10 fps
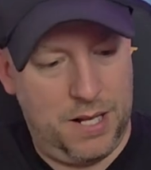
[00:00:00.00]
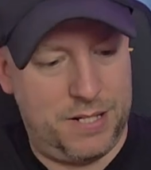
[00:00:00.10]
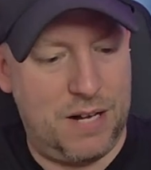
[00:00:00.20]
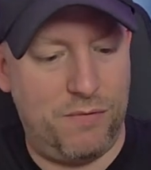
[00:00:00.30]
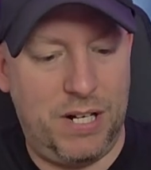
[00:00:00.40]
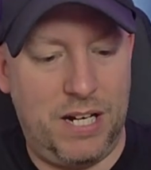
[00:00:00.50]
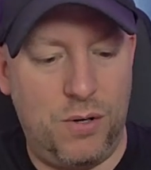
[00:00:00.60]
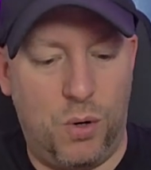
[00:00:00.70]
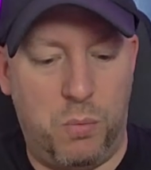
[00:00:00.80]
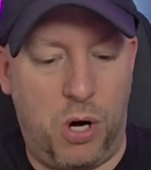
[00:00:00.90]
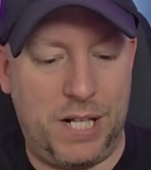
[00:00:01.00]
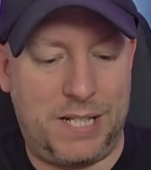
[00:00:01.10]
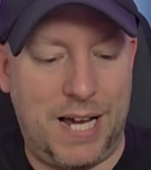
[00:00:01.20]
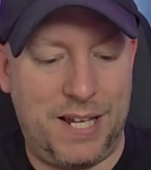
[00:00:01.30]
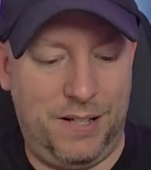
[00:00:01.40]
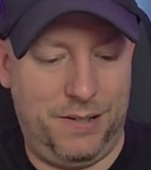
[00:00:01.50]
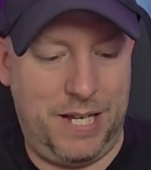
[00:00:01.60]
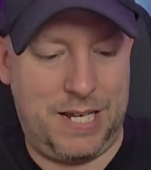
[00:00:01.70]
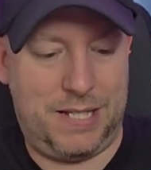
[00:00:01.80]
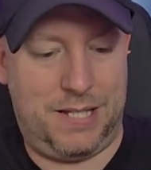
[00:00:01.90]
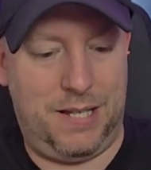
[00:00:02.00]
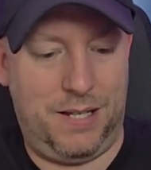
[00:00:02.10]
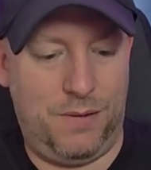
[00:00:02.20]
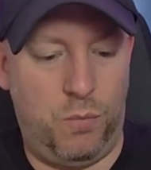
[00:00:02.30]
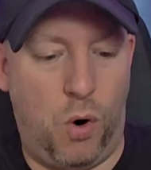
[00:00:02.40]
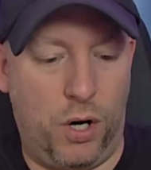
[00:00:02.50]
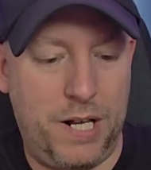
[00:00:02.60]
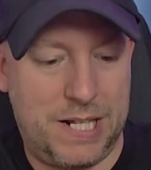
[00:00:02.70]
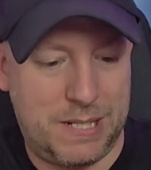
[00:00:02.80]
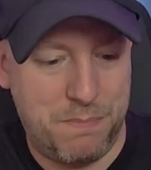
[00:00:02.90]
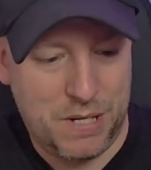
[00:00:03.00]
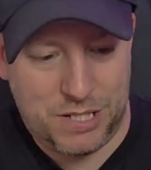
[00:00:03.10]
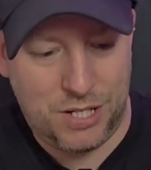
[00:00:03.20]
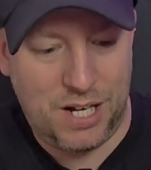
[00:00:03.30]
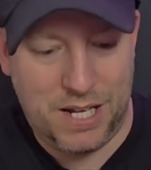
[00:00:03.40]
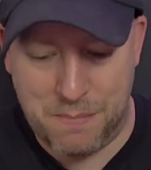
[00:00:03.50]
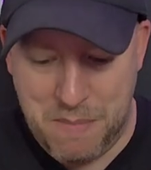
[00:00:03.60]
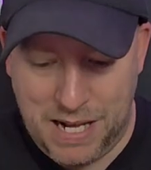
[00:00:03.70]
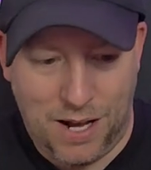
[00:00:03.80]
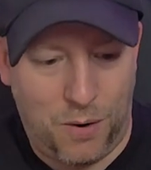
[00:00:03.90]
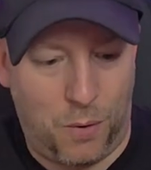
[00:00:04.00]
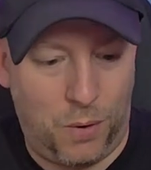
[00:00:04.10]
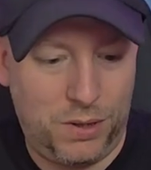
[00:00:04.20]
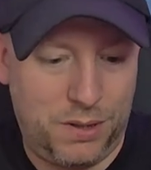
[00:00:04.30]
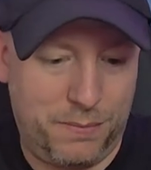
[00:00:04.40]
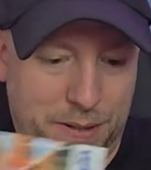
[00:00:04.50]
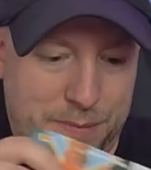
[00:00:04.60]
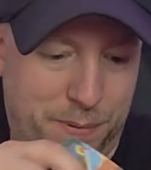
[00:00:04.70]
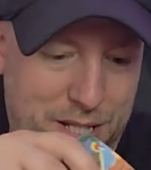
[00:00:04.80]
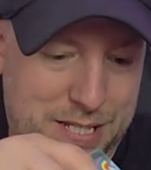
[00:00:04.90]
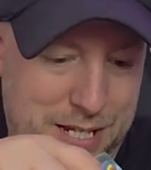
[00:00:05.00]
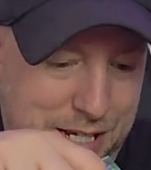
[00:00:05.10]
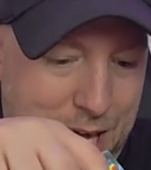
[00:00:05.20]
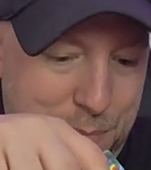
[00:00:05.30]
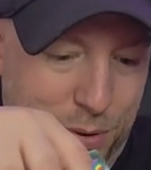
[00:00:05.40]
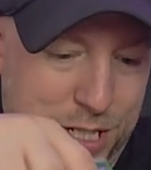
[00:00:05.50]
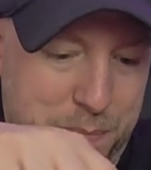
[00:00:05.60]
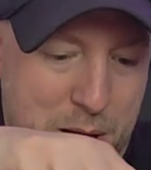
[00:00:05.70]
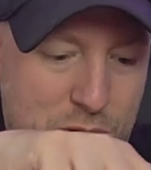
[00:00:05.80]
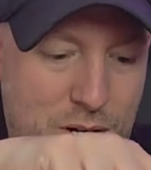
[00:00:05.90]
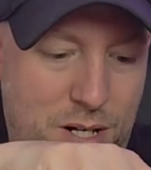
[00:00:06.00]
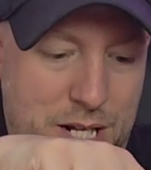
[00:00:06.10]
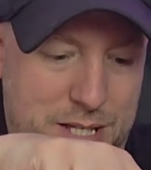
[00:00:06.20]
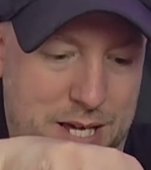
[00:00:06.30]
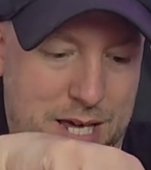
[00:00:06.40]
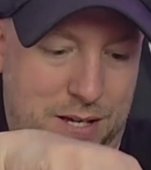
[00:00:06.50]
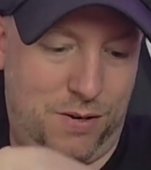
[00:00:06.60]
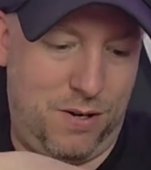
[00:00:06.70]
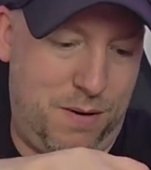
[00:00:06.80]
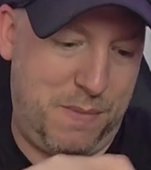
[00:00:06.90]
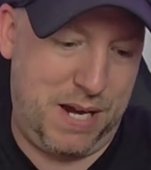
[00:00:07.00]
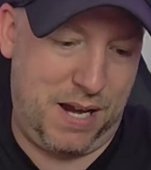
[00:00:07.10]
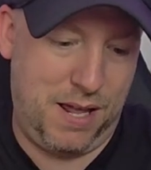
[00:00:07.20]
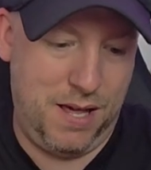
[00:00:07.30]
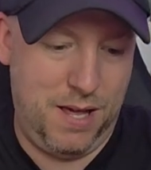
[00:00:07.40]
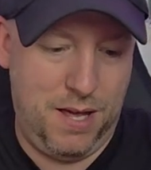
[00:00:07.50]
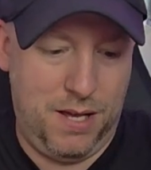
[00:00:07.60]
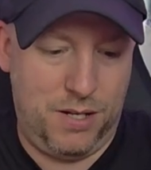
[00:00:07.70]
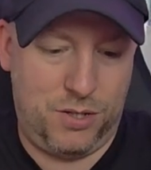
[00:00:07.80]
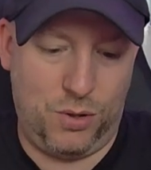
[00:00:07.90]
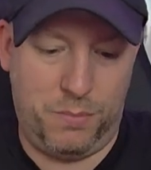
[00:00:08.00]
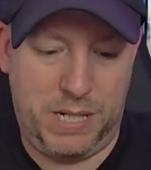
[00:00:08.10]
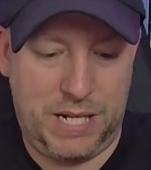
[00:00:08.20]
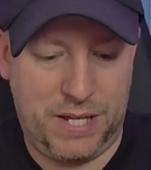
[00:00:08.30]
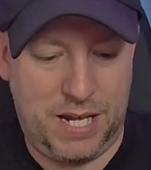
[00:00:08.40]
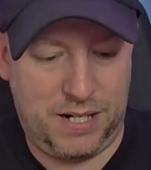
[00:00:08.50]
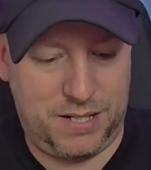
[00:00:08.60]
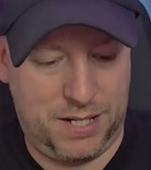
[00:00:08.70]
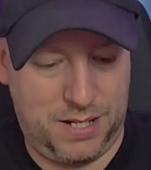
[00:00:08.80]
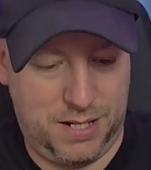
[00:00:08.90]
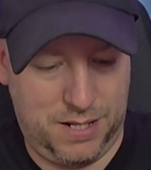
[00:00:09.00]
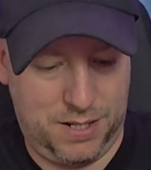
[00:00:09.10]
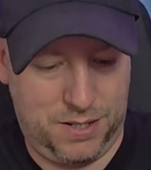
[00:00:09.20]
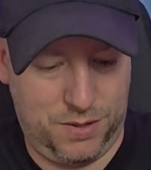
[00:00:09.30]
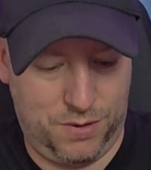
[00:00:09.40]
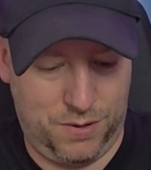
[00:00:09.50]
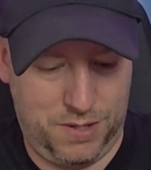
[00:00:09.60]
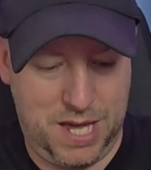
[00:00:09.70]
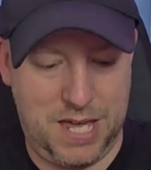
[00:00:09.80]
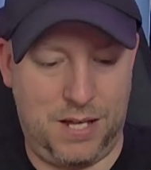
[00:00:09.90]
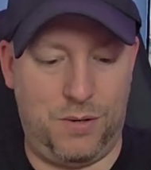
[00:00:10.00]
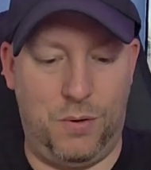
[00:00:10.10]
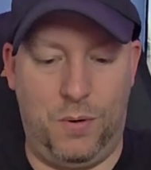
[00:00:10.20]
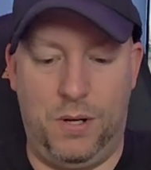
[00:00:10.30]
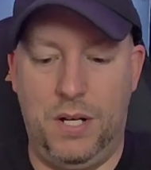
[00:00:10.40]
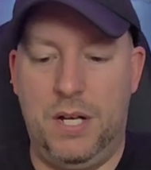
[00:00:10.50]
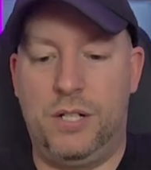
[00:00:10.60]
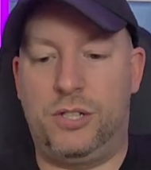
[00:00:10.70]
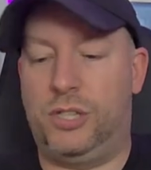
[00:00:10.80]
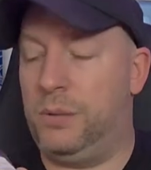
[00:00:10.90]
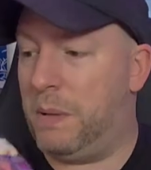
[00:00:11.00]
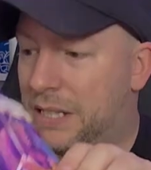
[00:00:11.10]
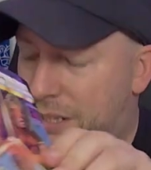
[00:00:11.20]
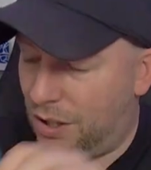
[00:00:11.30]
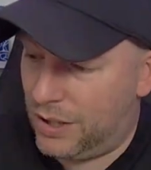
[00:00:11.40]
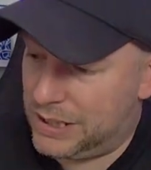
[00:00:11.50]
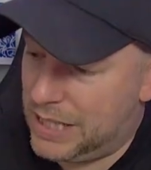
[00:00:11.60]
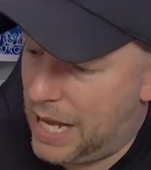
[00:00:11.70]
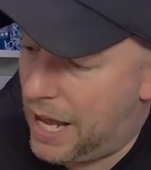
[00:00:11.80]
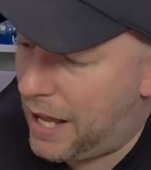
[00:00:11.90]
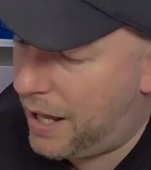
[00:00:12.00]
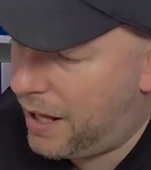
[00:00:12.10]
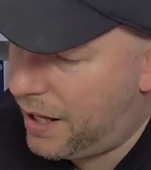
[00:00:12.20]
didn't really know what to title this one. It's certainly a mega haul, but there's a Game Boy special. It's like, oh man, so many things. So there you go, Superstars there,